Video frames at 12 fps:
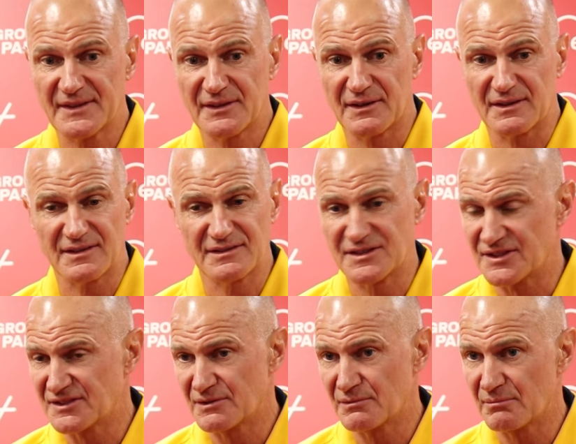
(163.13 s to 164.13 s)
like I
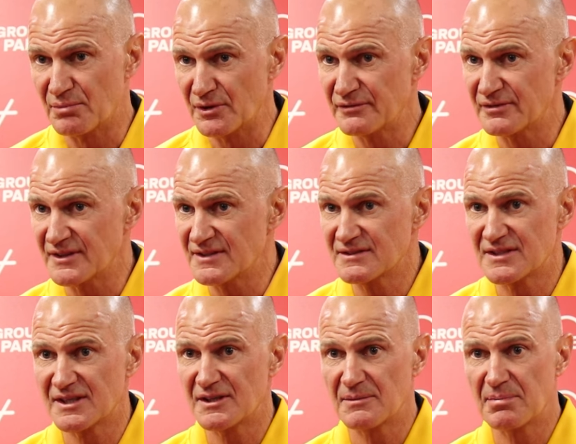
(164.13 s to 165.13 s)
just briefly
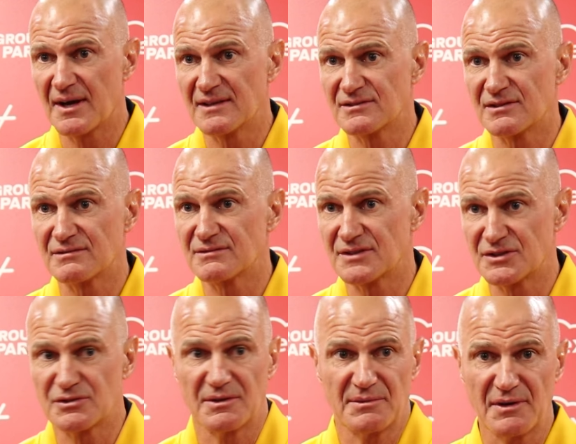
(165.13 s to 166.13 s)
said to the players, I was
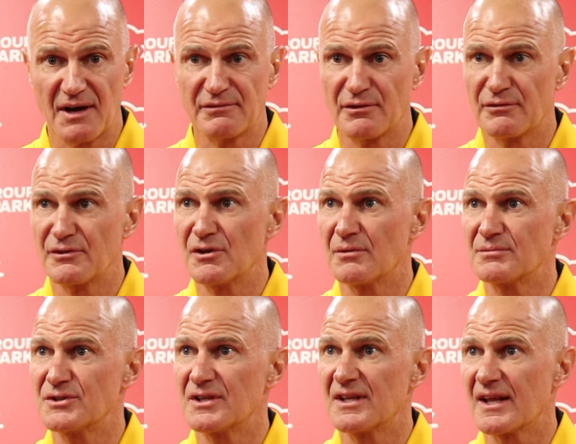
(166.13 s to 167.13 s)
extremely grateful for the
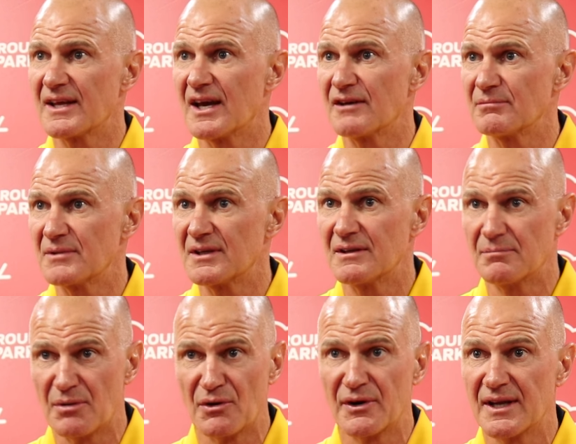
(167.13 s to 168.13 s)
opportunity that they gave me, the
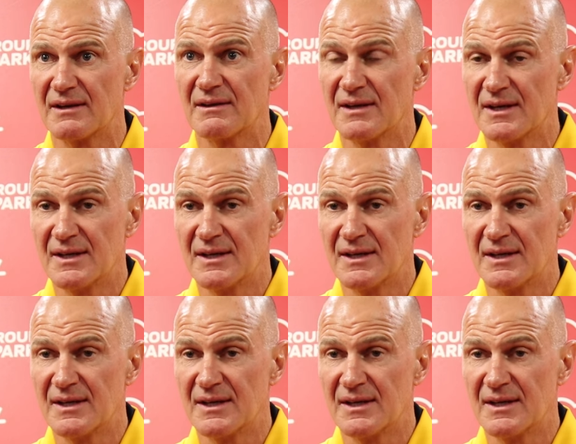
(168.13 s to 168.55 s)
buy-in.